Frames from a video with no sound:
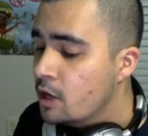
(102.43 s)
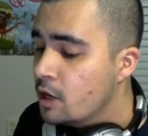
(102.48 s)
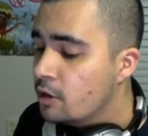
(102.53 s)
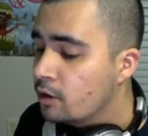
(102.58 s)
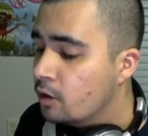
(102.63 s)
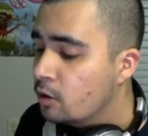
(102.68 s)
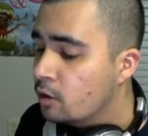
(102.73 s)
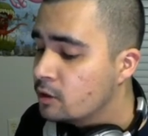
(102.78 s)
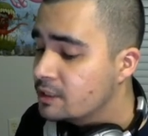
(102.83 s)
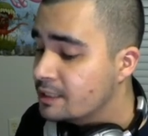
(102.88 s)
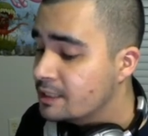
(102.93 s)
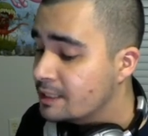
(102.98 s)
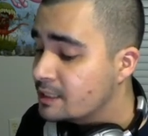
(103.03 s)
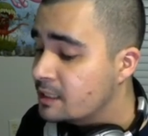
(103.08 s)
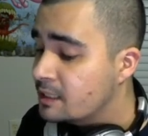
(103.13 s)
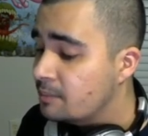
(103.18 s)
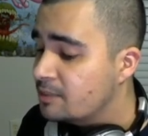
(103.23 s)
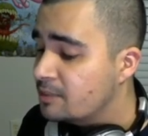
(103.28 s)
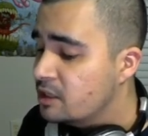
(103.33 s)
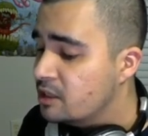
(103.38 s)
The horse
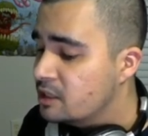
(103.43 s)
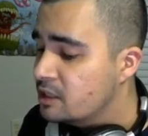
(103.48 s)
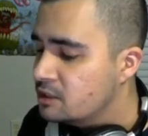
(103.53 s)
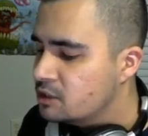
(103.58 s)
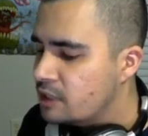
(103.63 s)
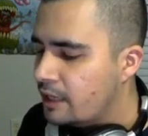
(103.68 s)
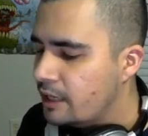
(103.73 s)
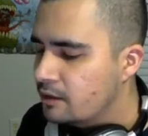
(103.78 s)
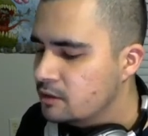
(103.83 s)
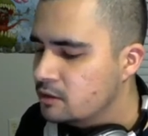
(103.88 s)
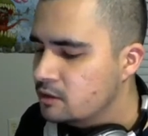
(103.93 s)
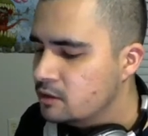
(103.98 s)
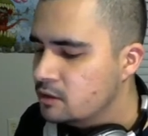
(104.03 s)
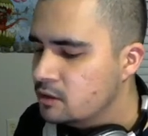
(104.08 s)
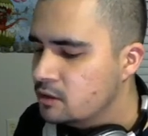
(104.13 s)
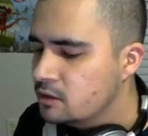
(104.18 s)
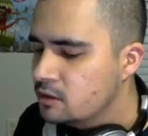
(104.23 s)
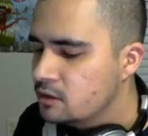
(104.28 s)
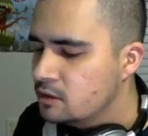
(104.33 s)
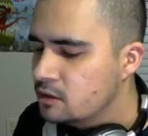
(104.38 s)
accepted this
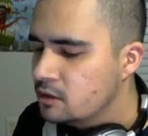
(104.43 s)
challenge.